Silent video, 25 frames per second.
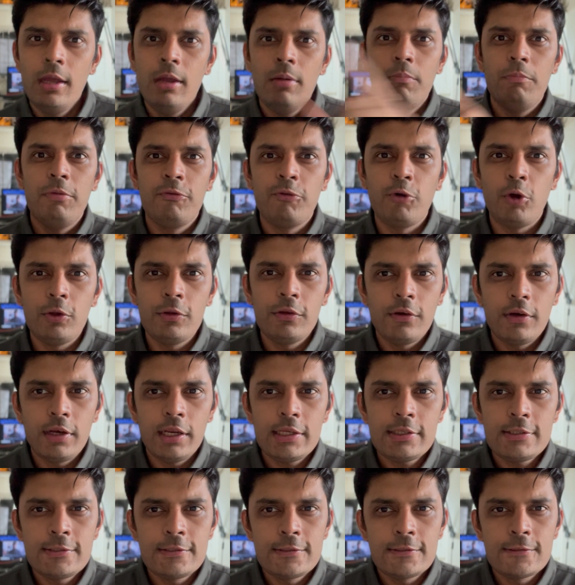before the
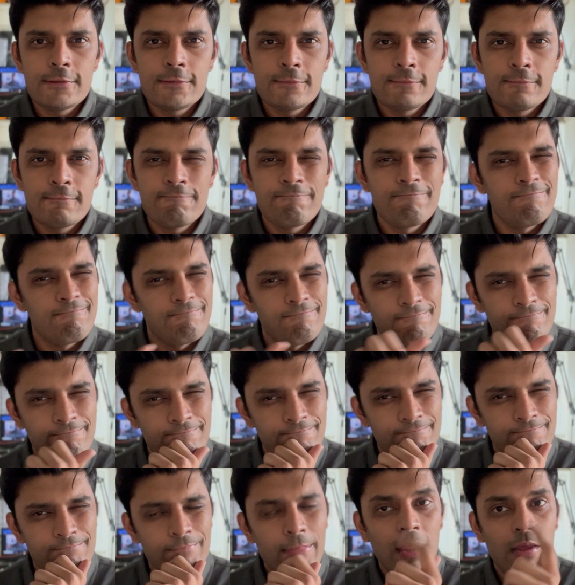race?
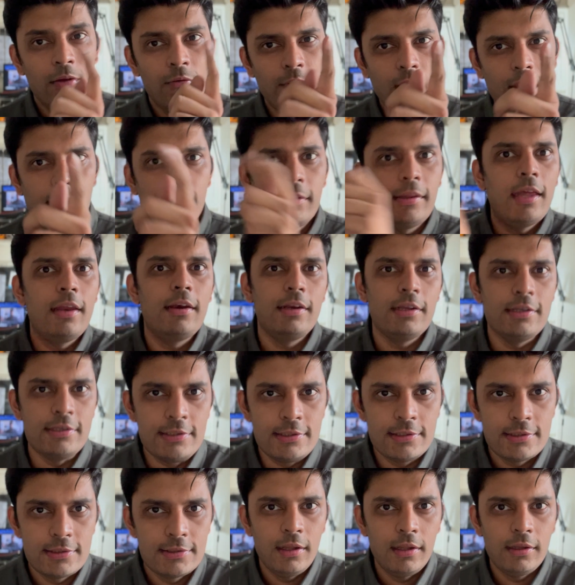Well, there
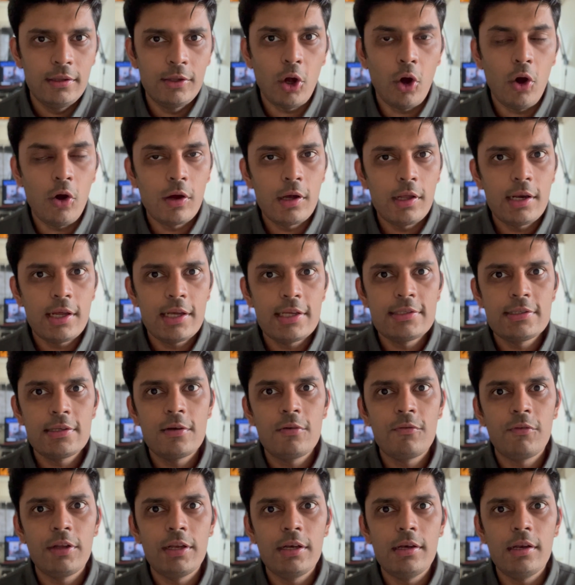is. The
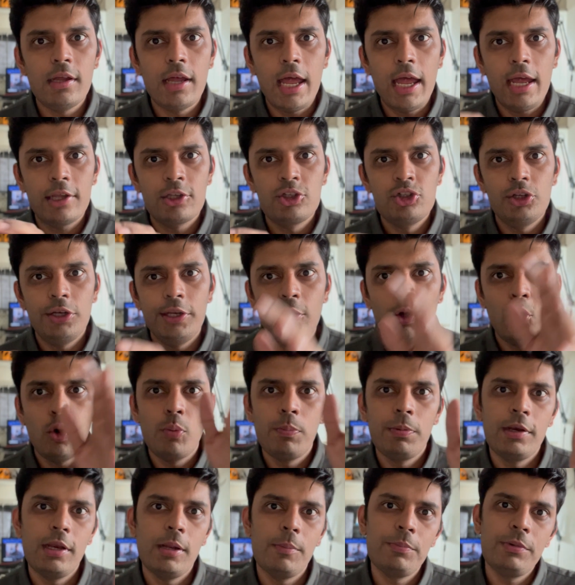organizer will actually
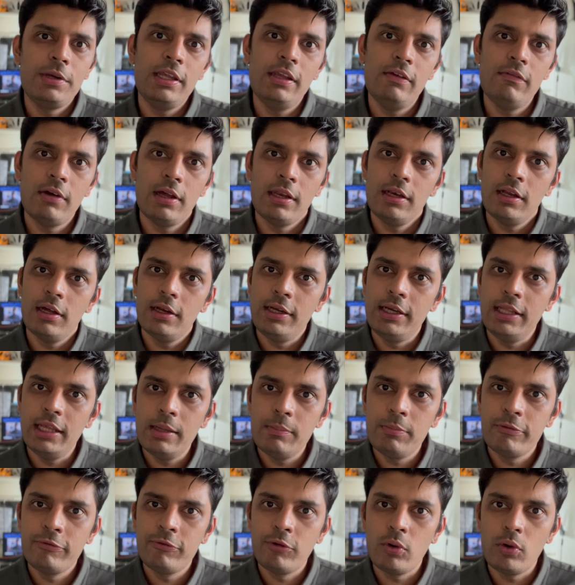open up T1 a day
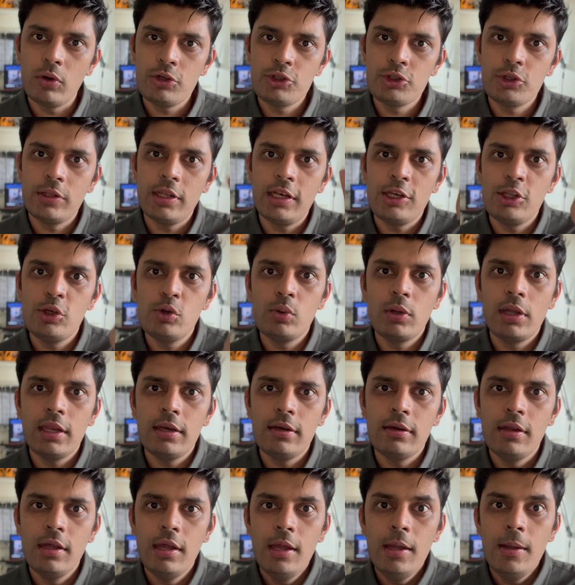before so that you
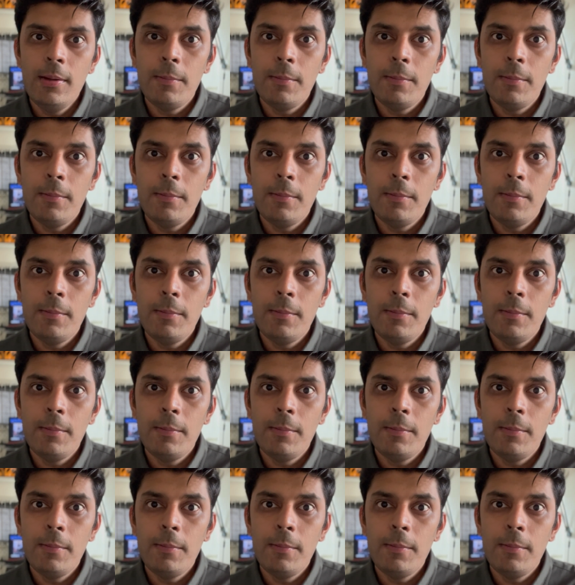can